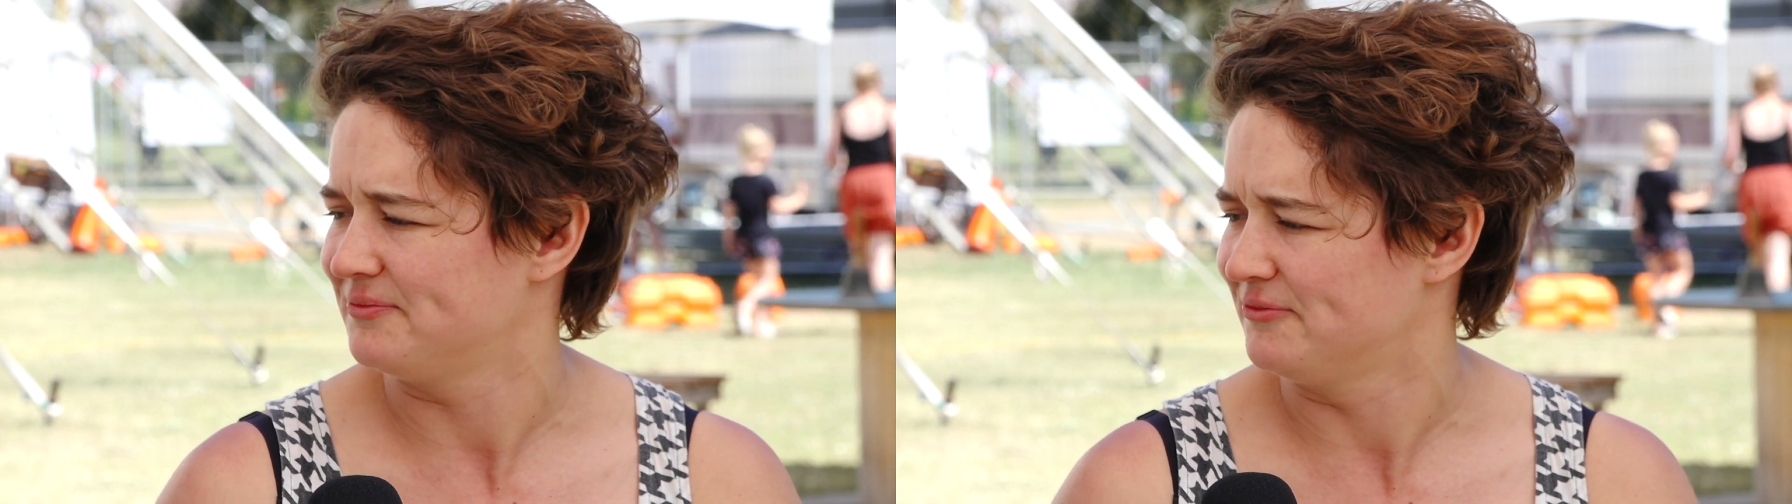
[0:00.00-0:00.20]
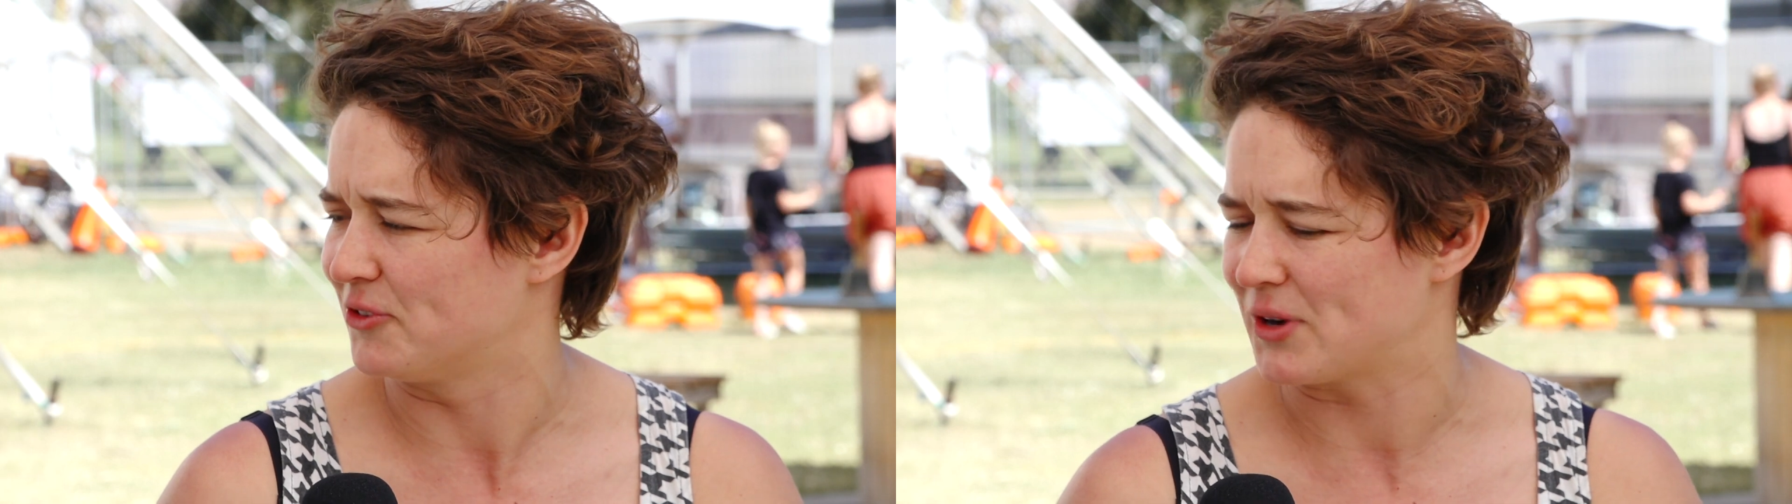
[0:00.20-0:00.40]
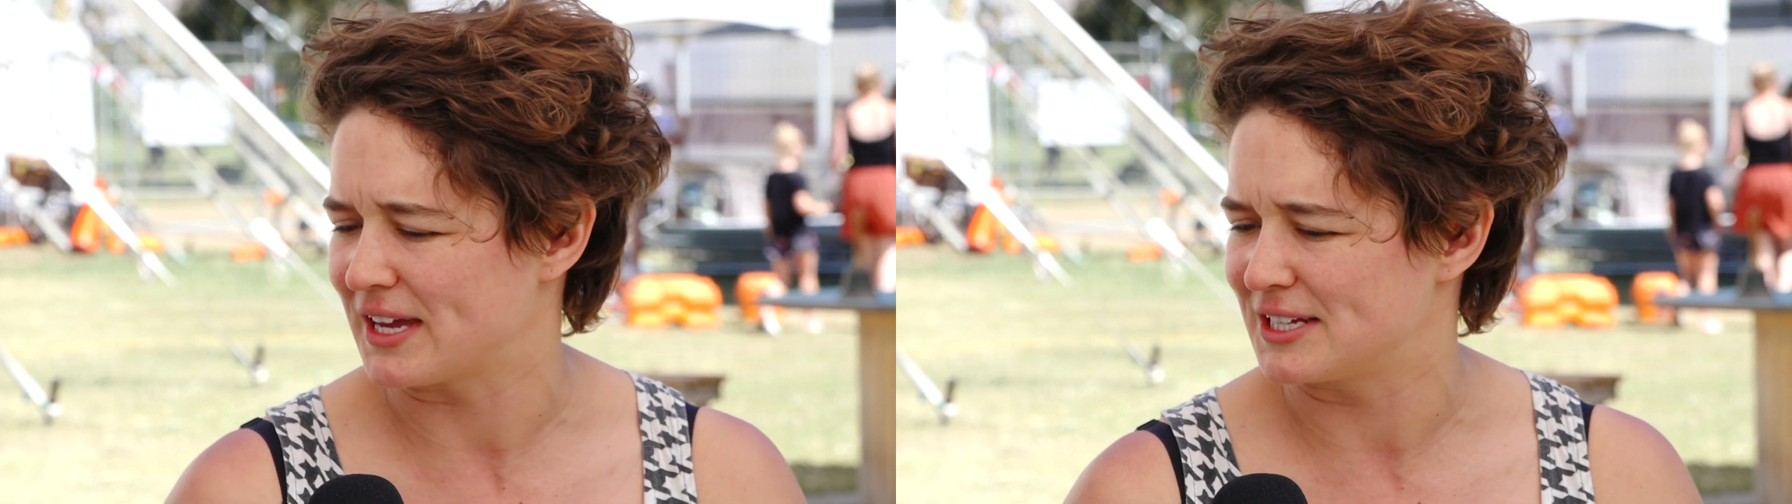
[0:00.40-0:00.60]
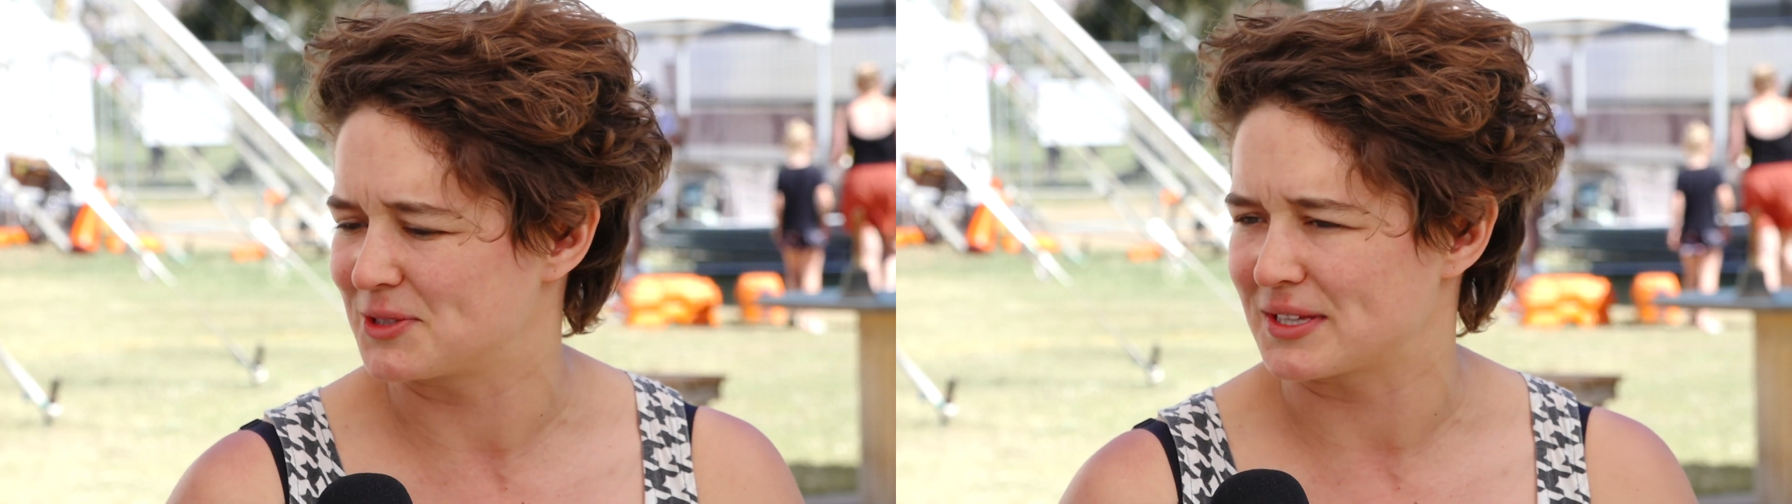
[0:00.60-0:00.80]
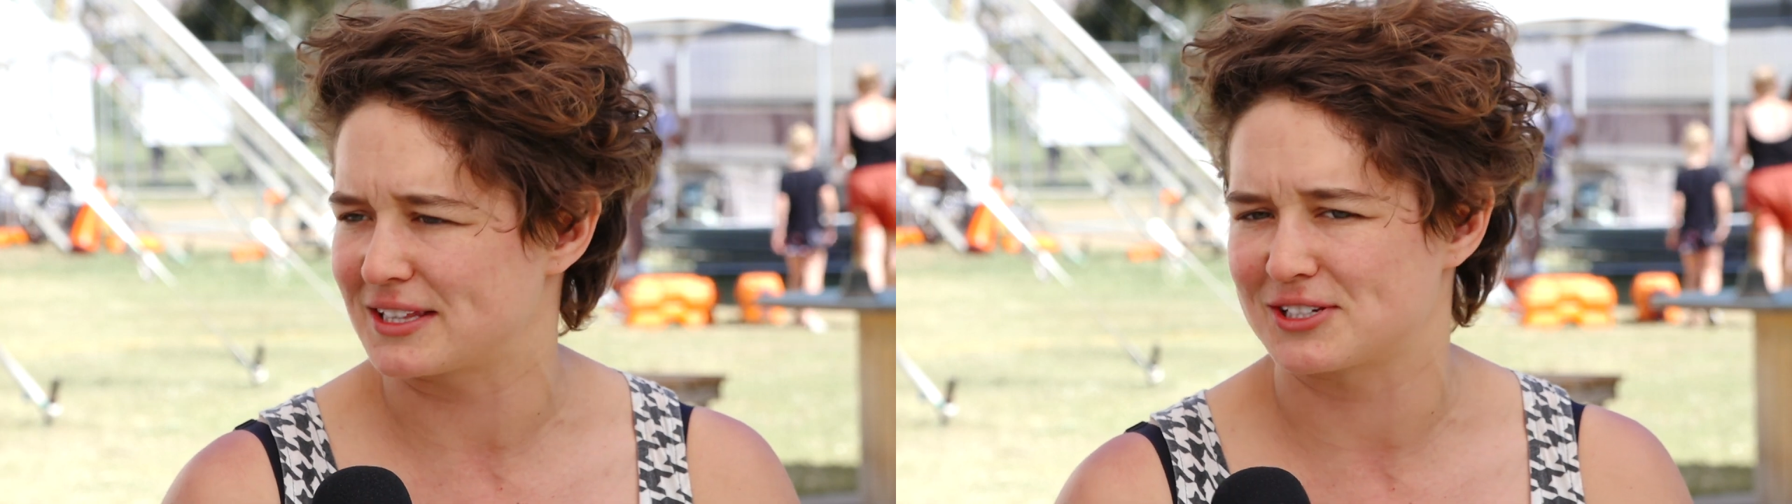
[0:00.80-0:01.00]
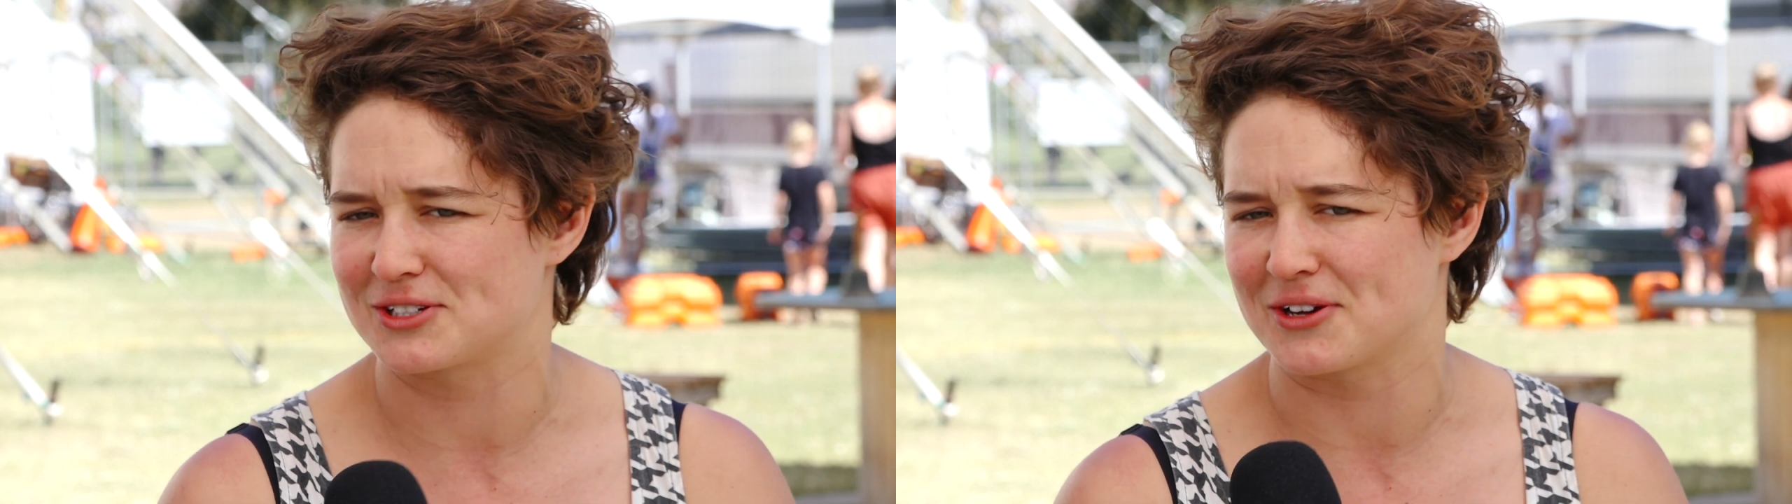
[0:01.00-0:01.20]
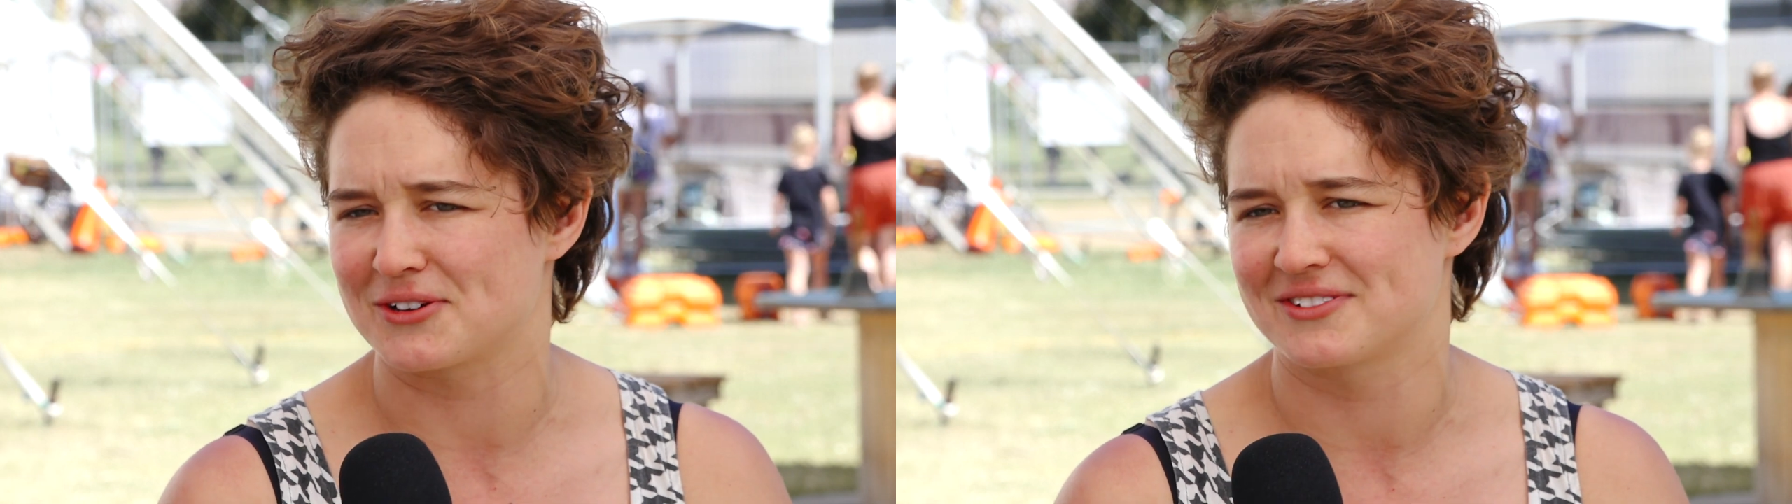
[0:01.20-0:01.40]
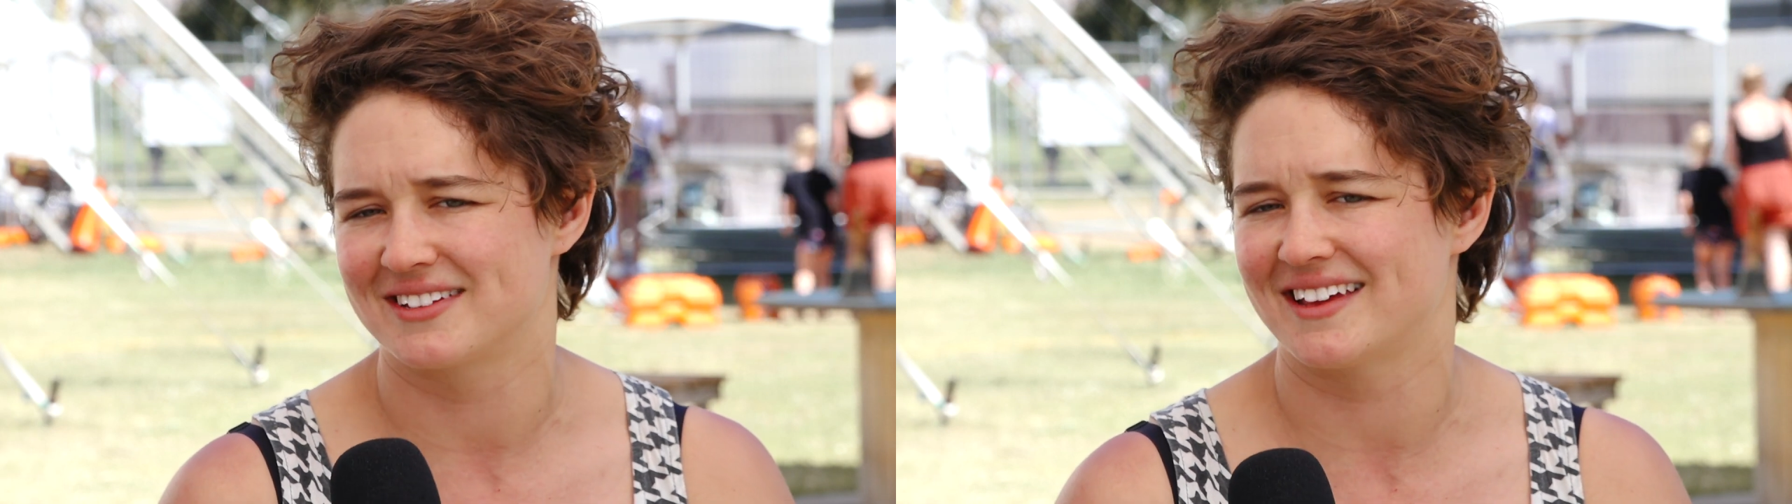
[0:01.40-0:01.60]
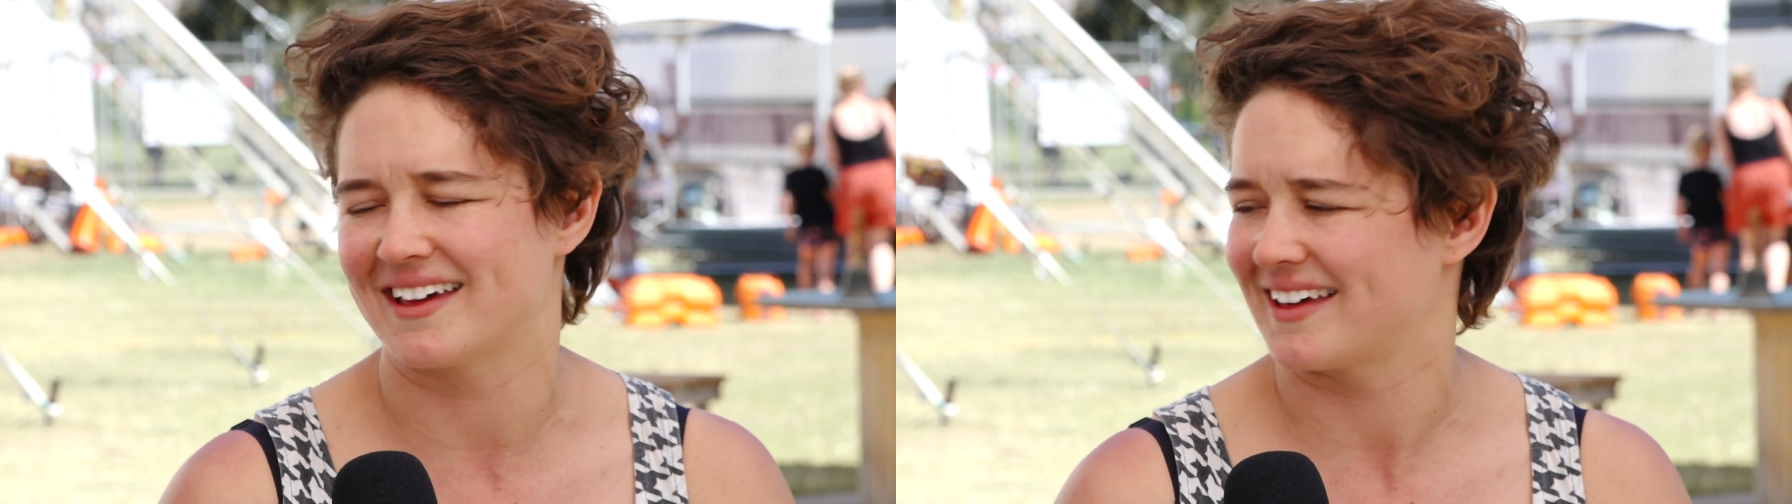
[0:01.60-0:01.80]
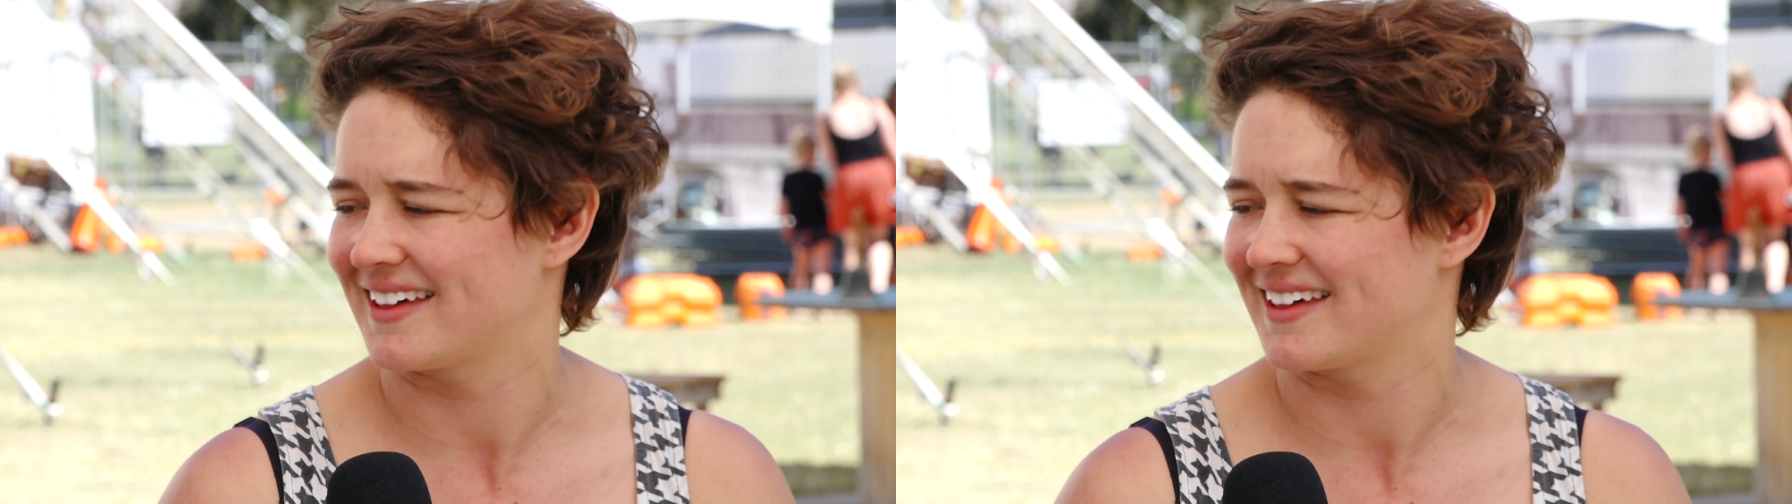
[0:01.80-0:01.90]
voyage with the show. Yeah.